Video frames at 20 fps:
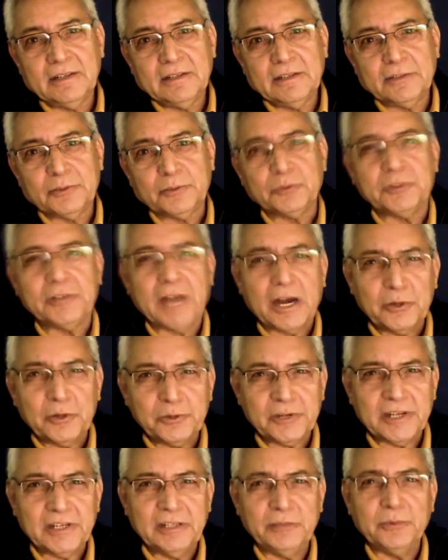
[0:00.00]
To
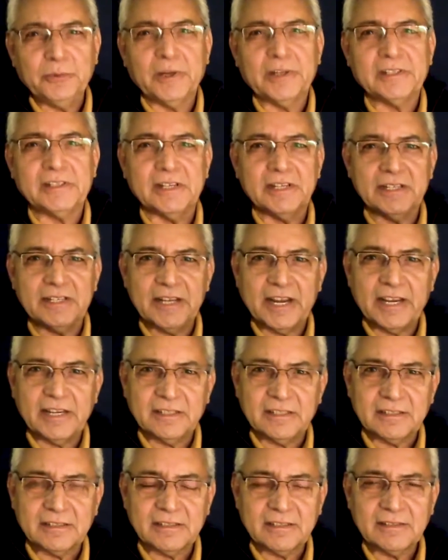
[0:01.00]
doubt anyone's
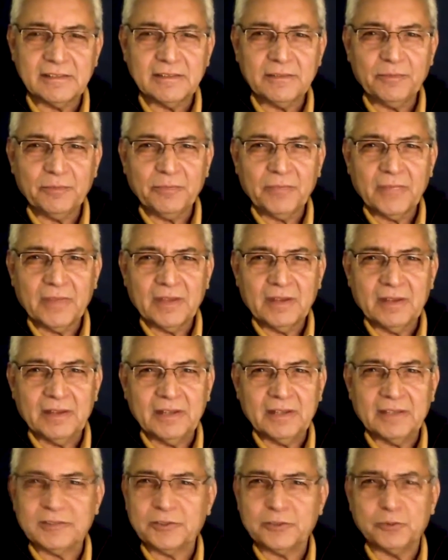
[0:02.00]
intent
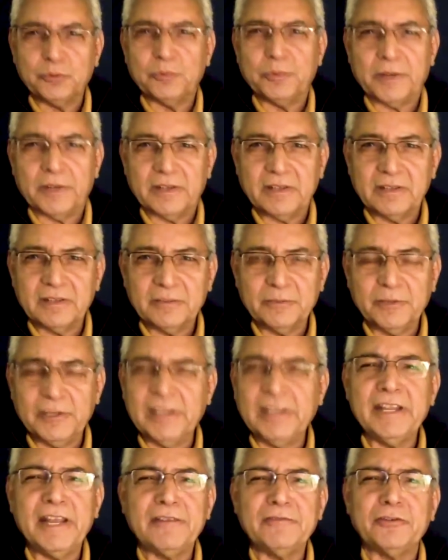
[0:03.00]
is stupid. We'll
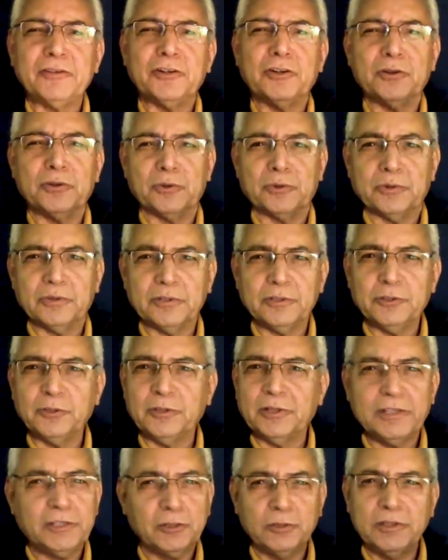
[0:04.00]
never know.
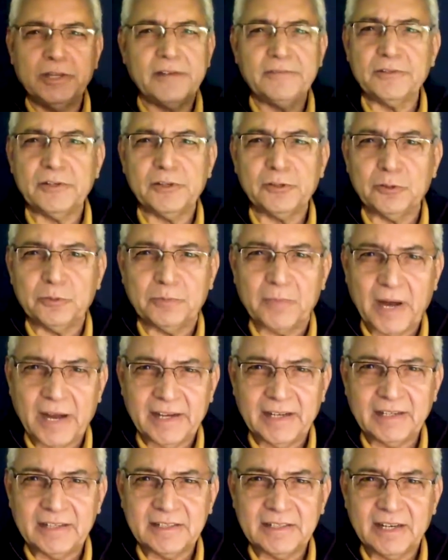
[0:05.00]
You'll never know my
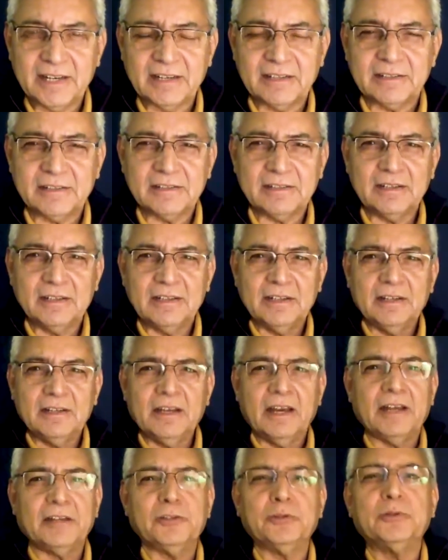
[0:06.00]
intent,
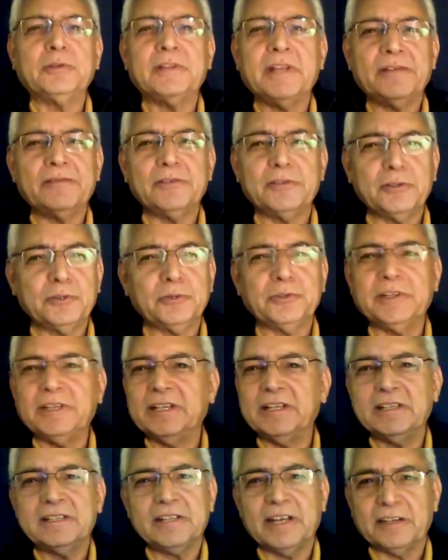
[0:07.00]
and you'll never know the
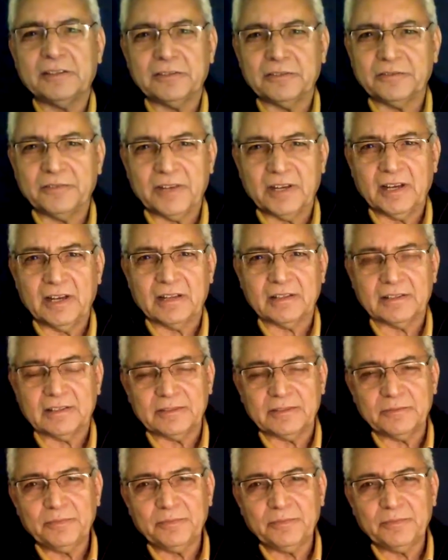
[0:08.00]
intent of the other.